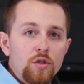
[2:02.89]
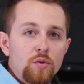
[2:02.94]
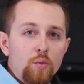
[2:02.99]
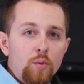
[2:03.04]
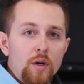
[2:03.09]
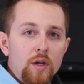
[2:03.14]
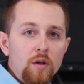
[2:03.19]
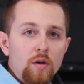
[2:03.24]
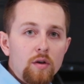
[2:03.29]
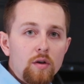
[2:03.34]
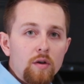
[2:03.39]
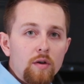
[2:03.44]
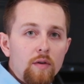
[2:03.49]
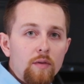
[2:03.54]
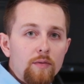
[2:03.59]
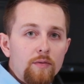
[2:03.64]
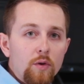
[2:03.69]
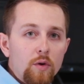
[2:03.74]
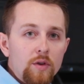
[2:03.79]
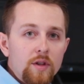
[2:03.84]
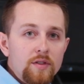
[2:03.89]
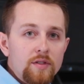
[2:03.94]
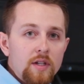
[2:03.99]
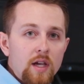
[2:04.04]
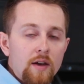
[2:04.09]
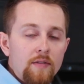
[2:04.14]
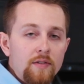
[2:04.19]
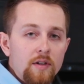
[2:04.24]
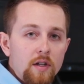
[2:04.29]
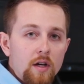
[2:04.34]
each wheel for the
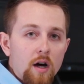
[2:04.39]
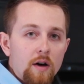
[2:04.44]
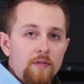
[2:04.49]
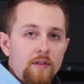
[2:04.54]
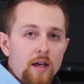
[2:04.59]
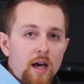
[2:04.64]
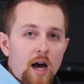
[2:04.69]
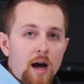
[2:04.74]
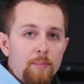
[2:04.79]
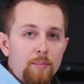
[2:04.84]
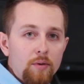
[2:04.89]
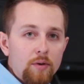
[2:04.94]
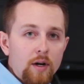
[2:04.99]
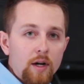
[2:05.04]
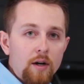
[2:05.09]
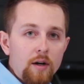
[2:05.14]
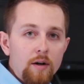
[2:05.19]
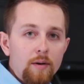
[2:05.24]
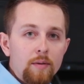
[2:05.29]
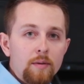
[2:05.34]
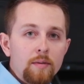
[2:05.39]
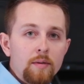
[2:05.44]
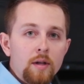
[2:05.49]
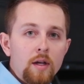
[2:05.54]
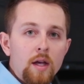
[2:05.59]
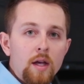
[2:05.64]
safety of the operator.